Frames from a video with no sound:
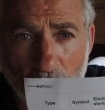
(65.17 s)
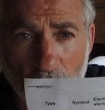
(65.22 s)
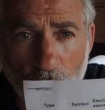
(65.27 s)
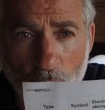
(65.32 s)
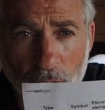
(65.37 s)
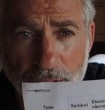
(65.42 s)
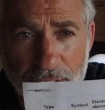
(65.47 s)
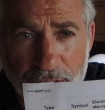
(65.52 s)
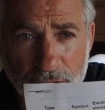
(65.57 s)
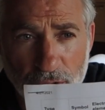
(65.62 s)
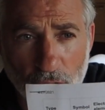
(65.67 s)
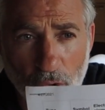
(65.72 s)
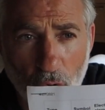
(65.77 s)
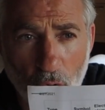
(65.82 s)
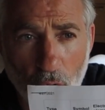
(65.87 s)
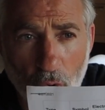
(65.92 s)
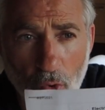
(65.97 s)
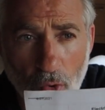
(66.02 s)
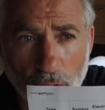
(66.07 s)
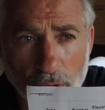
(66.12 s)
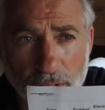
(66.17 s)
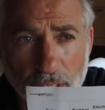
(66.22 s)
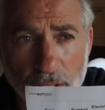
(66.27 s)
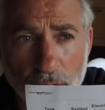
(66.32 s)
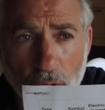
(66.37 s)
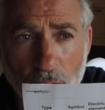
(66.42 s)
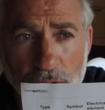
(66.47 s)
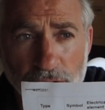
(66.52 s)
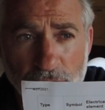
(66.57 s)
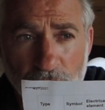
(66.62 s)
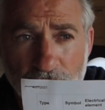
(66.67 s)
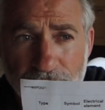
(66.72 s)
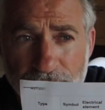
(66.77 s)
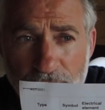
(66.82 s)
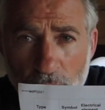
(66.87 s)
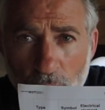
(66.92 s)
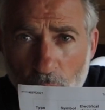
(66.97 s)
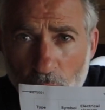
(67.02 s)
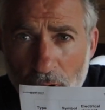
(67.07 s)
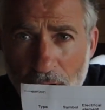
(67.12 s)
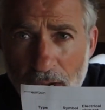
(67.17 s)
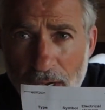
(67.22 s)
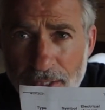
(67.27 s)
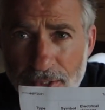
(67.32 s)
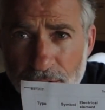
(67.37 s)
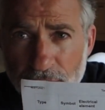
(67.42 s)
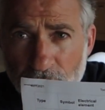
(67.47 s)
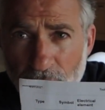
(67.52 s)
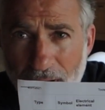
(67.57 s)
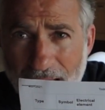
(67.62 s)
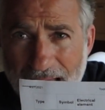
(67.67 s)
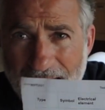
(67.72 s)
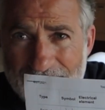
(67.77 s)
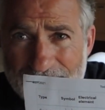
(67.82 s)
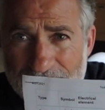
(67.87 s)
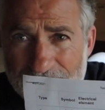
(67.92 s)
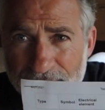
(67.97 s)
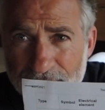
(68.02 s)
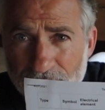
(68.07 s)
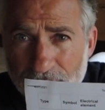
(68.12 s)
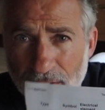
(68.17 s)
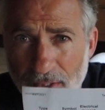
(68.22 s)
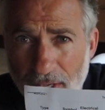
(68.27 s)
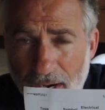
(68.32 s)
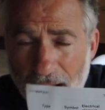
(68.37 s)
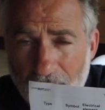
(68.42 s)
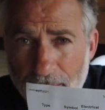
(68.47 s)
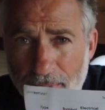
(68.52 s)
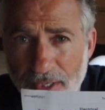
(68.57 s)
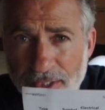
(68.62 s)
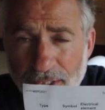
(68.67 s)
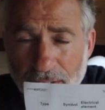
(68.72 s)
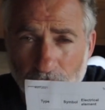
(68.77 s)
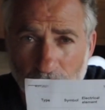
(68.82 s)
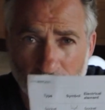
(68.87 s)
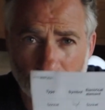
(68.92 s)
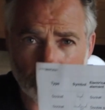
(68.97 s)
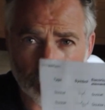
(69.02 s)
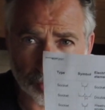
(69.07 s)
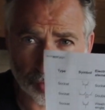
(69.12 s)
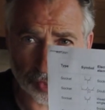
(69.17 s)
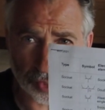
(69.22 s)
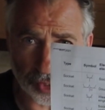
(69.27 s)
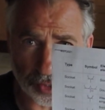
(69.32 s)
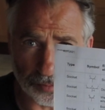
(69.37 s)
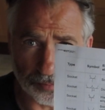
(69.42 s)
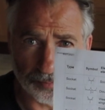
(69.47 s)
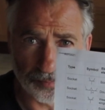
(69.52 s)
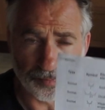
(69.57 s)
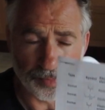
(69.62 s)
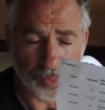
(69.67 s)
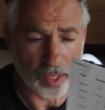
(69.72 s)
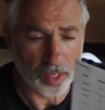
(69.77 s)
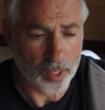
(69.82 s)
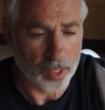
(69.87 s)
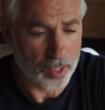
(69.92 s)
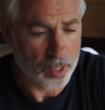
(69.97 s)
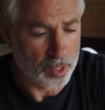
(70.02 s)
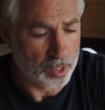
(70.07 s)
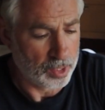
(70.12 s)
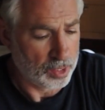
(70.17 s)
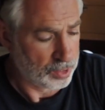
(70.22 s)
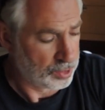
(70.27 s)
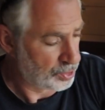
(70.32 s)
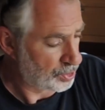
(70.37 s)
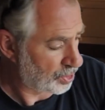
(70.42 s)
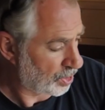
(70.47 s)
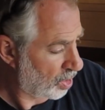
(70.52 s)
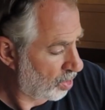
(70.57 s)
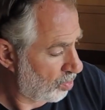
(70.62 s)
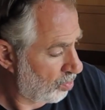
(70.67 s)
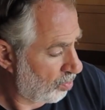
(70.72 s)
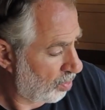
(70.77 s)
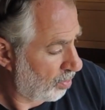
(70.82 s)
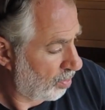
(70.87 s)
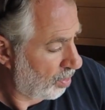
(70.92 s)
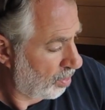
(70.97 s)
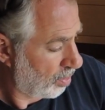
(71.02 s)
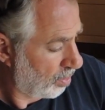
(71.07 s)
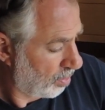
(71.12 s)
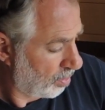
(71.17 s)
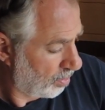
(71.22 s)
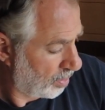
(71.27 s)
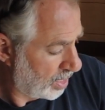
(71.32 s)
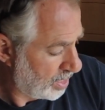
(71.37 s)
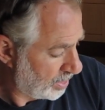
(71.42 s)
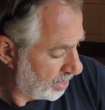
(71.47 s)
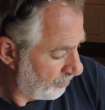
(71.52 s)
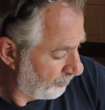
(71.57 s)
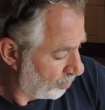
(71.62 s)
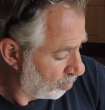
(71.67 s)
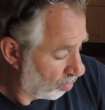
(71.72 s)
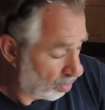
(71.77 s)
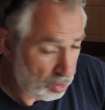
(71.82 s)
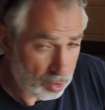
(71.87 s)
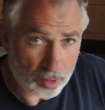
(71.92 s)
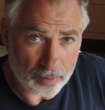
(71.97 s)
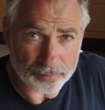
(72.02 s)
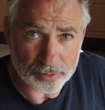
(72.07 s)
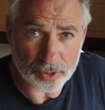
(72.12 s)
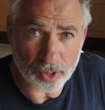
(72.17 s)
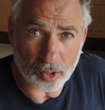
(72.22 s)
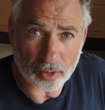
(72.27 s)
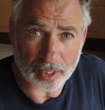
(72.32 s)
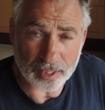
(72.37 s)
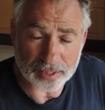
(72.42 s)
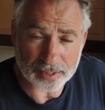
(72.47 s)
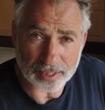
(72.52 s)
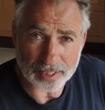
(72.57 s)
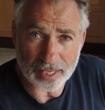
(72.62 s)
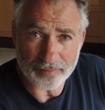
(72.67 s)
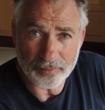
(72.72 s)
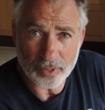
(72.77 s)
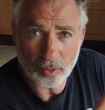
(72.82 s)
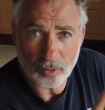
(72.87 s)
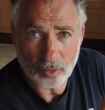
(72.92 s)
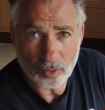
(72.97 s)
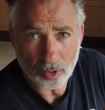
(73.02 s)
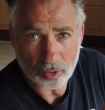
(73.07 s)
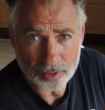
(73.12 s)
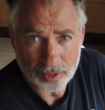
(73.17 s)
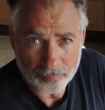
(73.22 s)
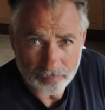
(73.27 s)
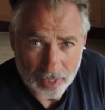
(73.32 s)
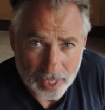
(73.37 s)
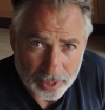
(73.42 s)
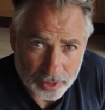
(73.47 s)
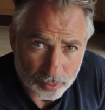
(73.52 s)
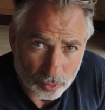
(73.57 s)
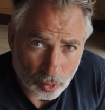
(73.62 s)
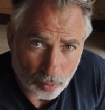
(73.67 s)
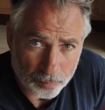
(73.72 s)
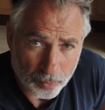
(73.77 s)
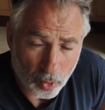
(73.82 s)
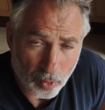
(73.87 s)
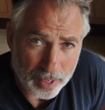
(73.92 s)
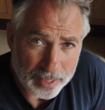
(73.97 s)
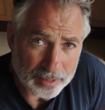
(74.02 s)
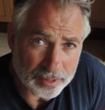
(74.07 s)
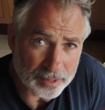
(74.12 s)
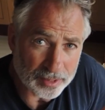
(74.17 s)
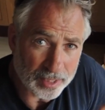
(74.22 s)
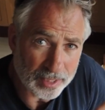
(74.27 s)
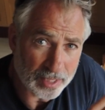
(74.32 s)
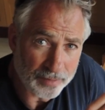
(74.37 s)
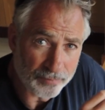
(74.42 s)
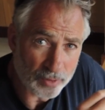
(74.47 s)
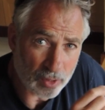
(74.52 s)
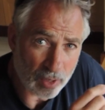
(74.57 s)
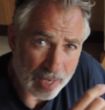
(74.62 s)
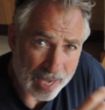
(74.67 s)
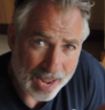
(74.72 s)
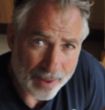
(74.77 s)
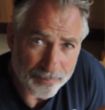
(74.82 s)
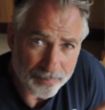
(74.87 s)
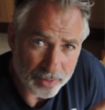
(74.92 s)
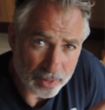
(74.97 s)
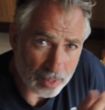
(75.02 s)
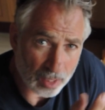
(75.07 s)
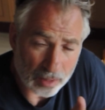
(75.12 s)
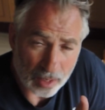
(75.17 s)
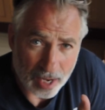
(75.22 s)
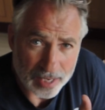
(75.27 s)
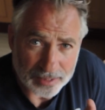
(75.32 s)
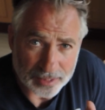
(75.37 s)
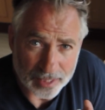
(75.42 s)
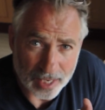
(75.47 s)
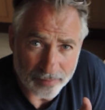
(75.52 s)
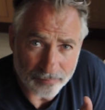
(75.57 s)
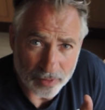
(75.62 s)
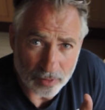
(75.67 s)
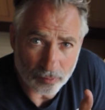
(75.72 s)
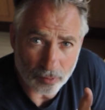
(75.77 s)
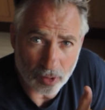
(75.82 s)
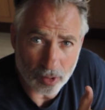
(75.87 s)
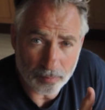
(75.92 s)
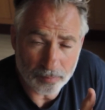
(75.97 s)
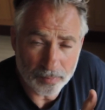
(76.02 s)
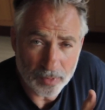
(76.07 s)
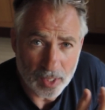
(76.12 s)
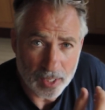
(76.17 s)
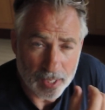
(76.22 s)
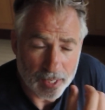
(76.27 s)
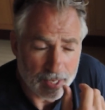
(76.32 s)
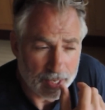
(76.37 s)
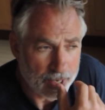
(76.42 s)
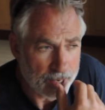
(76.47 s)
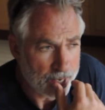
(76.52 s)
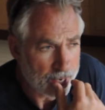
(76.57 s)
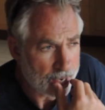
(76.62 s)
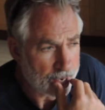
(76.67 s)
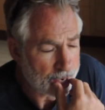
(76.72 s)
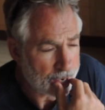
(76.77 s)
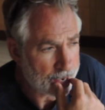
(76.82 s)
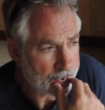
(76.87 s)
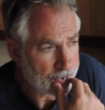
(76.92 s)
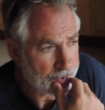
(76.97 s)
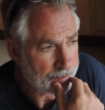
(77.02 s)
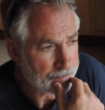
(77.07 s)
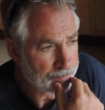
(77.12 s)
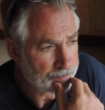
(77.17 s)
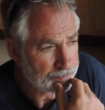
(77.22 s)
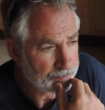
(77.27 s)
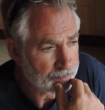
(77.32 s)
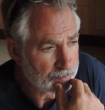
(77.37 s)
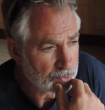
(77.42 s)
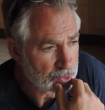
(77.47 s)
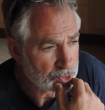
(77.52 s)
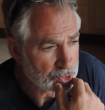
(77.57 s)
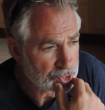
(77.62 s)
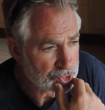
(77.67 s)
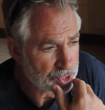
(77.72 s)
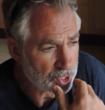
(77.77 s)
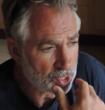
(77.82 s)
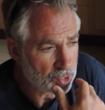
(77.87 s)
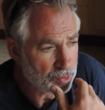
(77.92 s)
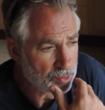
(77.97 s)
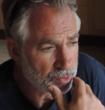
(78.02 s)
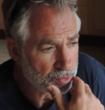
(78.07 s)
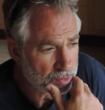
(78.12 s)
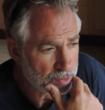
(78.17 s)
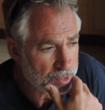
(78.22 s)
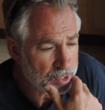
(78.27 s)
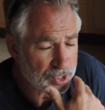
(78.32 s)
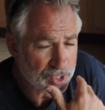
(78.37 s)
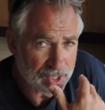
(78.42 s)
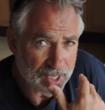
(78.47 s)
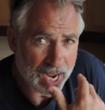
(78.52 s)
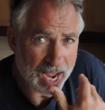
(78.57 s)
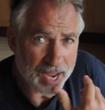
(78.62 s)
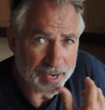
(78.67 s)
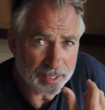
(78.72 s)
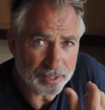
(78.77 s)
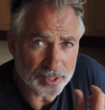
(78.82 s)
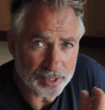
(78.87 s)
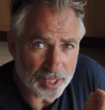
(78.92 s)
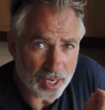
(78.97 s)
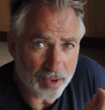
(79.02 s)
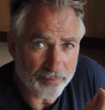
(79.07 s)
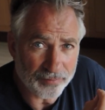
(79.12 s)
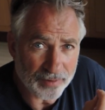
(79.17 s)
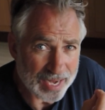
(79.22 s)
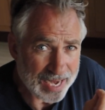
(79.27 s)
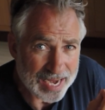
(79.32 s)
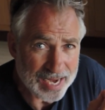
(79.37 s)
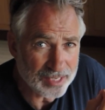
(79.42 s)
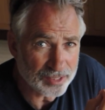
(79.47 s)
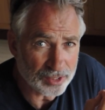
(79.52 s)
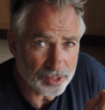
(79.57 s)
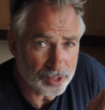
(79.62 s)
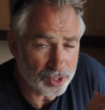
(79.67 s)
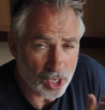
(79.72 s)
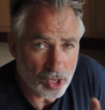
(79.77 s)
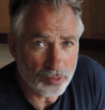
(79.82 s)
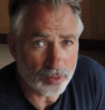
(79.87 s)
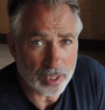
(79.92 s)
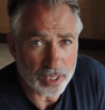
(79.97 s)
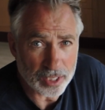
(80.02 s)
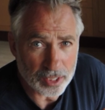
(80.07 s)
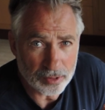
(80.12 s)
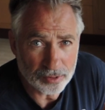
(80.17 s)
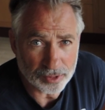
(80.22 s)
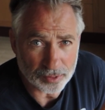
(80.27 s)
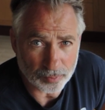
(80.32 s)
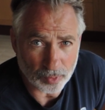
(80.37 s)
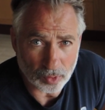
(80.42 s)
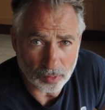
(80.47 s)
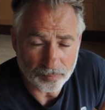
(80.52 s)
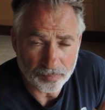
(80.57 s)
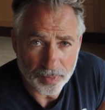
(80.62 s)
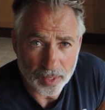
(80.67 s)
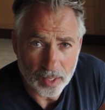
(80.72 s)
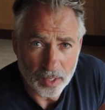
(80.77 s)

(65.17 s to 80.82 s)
what it's called, and also if you were to add it, how much it would cost you. So they give you a lot of sockets, they give you a lot of electrical points, they give you a lamp and a light in every room. So the standard stuff is totally usable.